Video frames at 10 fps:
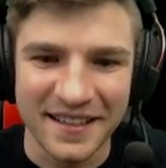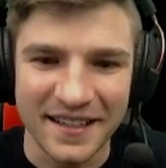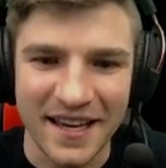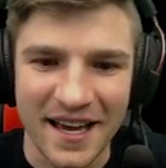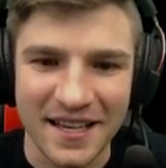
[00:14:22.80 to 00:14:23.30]

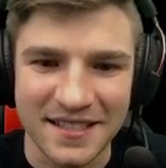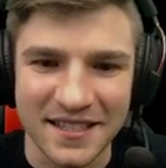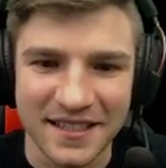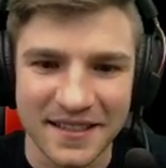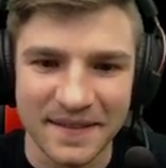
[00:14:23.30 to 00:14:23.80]
Yes.
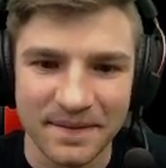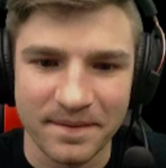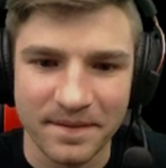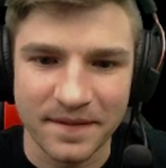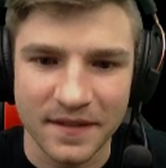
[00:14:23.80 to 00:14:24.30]

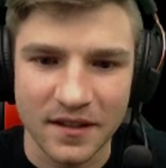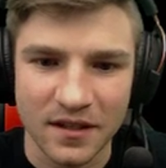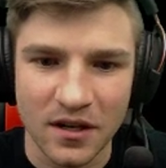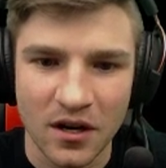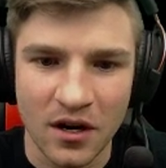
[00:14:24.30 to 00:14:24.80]

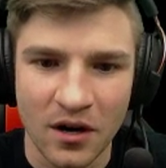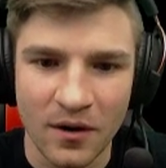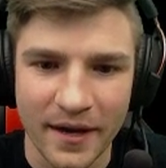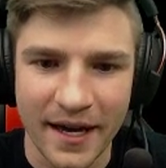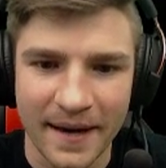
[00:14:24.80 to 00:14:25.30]
Oh
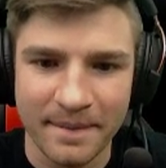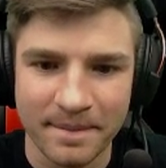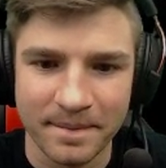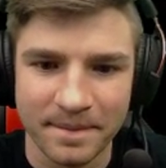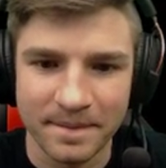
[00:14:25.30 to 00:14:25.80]
yeah.
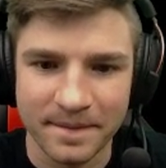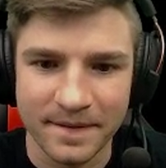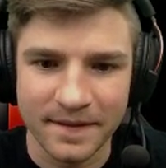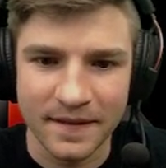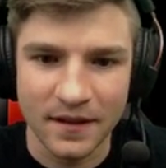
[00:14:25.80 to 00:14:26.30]

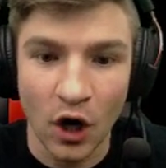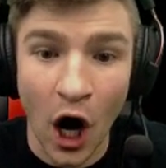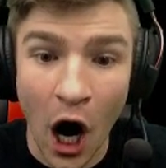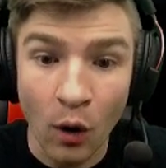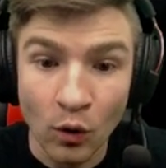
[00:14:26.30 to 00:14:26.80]

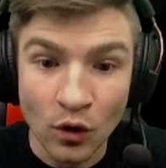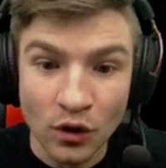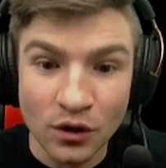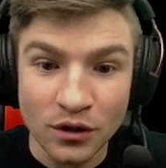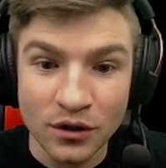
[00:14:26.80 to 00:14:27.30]
Oh!
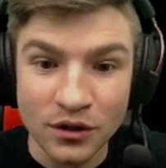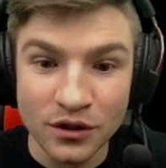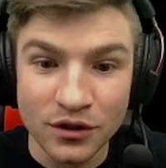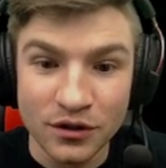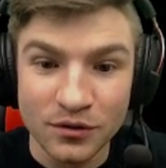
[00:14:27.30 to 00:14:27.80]
Oh!
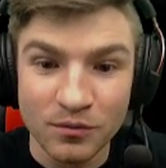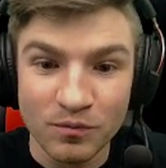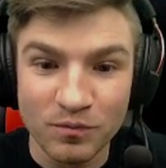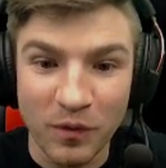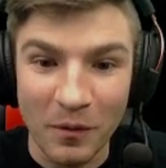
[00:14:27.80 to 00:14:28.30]

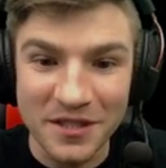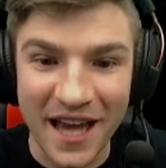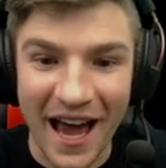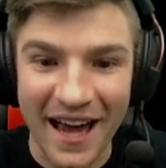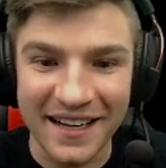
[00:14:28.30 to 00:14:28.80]
What was
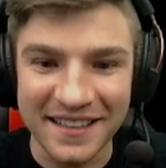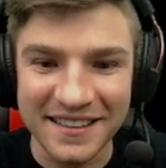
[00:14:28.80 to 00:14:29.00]
that?